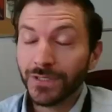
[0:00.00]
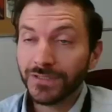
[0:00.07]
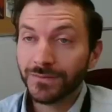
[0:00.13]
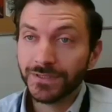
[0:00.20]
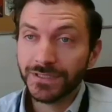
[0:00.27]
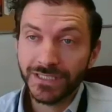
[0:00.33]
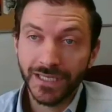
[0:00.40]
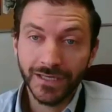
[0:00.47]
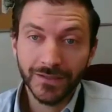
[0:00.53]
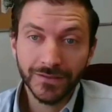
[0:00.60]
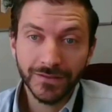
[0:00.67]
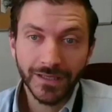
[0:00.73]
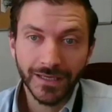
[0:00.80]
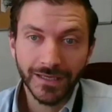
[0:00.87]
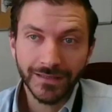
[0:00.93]
much,
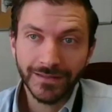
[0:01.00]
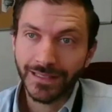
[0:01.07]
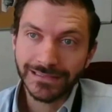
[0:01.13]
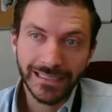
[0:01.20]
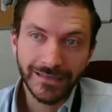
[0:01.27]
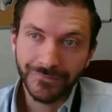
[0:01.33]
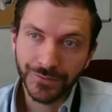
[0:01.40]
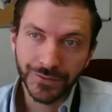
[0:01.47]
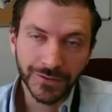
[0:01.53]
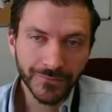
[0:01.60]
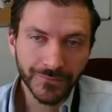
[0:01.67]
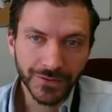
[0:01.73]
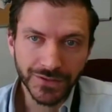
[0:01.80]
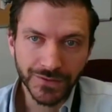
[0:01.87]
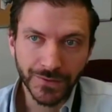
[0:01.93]
Michelle. Thanks to everyone
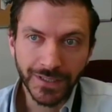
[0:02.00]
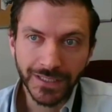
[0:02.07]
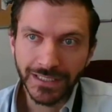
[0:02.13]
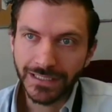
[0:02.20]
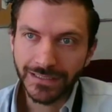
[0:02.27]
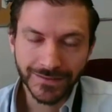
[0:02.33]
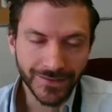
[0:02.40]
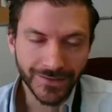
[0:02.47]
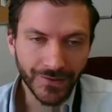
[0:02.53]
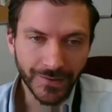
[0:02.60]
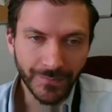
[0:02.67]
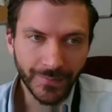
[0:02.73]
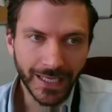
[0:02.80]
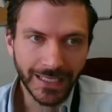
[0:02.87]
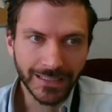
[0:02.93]
for joining, to all
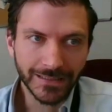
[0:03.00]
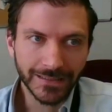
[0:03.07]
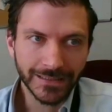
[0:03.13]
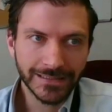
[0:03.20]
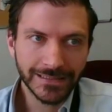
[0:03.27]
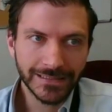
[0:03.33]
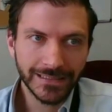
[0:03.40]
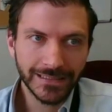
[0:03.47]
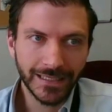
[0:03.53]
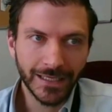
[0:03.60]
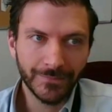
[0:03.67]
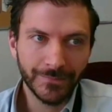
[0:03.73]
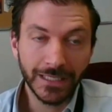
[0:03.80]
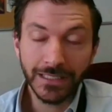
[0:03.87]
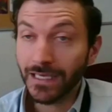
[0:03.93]
the panelists.
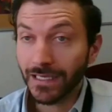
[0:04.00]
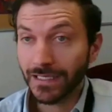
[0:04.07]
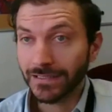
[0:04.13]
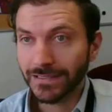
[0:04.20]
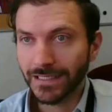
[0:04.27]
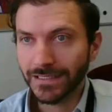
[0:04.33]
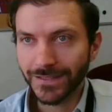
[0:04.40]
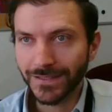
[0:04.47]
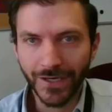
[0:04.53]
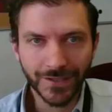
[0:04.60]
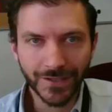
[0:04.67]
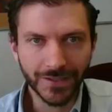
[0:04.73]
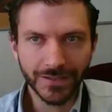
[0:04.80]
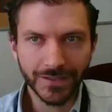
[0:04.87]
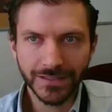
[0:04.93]
And yeah, it's an
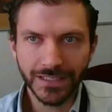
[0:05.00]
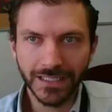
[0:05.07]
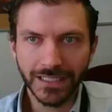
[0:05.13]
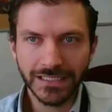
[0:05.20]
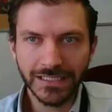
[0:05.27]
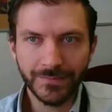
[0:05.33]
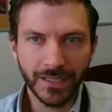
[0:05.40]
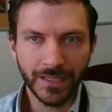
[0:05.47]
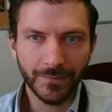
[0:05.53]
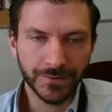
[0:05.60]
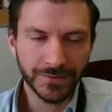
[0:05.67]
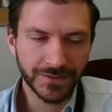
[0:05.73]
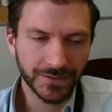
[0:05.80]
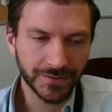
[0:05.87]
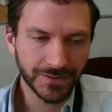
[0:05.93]
honor to be
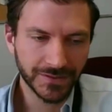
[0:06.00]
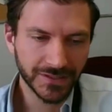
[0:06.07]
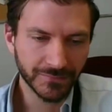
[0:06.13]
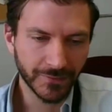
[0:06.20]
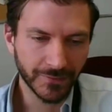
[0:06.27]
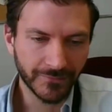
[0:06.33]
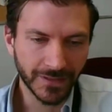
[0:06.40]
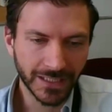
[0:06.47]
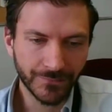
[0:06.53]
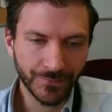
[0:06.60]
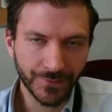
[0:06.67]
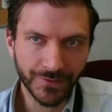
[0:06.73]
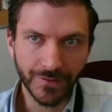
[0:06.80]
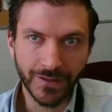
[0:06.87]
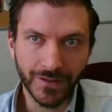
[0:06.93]
able to reflect
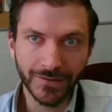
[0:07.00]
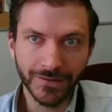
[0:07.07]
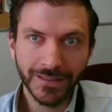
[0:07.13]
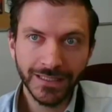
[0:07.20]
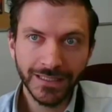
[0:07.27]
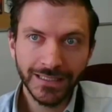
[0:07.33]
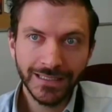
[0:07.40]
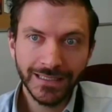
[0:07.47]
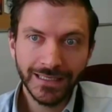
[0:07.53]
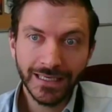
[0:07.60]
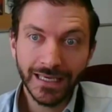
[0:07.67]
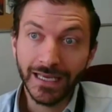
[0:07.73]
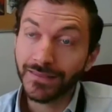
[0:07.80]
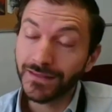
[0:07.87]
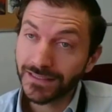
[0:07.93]
with you all
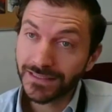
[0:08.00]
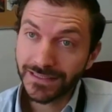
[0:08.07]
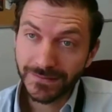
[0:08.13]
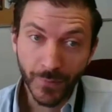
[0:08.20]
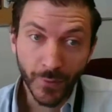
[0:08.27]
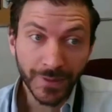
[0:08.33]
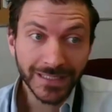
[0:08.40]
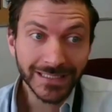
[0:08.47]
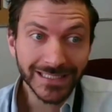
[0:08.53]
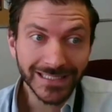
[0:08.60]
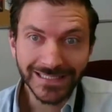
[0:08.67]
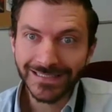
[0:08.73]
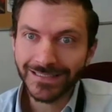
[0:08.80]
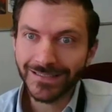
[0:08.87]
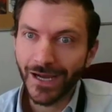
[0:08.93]
at this
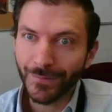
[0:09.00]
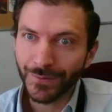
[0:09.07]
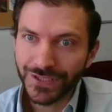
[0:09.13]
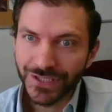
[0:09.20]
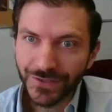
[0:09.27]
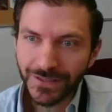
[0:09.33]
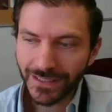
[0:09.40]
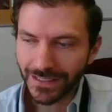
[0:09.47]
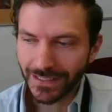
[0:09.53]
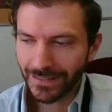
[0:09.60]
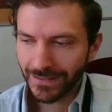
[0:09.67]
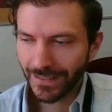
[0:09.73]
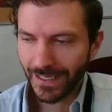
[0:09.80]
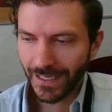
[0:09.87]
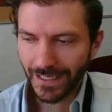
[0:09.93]
momentous
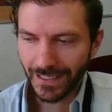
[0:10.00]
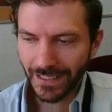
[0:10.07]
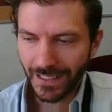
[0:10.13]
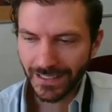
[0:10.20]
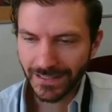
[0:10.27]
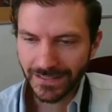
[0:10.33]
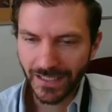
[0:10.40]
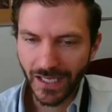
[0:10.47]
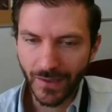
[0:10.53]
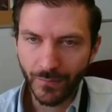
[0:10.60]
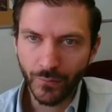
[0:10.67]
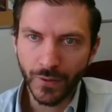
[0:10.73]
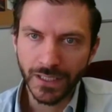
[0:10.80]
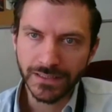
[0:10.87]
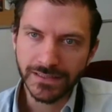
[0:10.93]
opportunity as the Hub
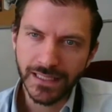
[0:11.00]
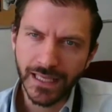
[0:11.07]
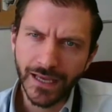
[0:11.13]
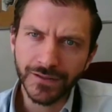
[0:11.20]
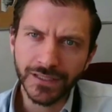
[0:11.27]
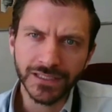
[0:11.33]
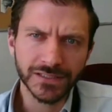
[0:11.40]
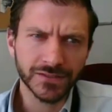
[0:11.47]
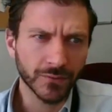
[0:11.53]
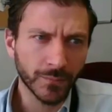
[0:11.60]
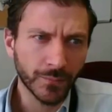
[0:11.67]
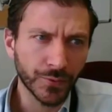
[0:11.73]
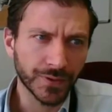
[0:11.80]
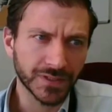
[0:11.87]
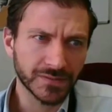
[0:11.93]
winds down, as the
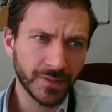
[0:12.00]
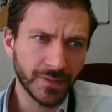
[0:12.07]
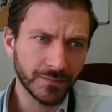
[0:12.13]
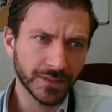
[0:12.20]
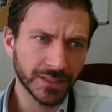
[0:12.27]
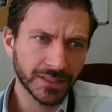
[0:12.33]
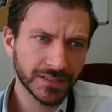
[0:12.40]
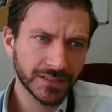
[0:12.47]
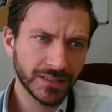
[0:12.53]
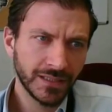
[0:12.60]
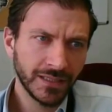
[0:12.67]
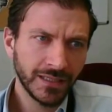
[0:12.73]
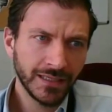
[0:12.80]
report is published.